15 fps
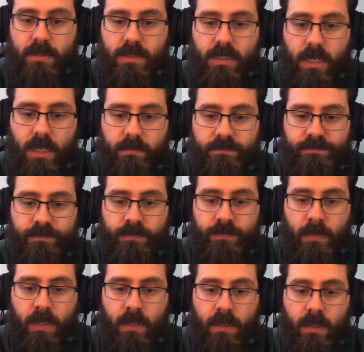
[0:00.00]
the same.
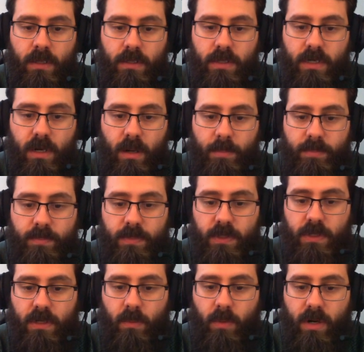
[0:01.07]
You're
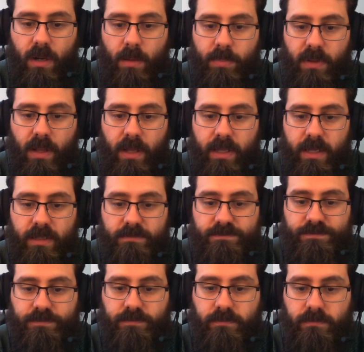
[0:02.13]
gonna want to apply it
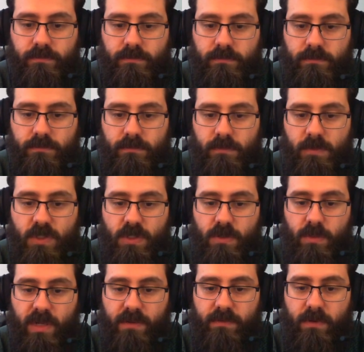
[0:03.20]

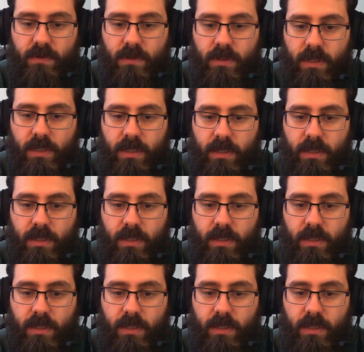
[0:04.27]
to whatever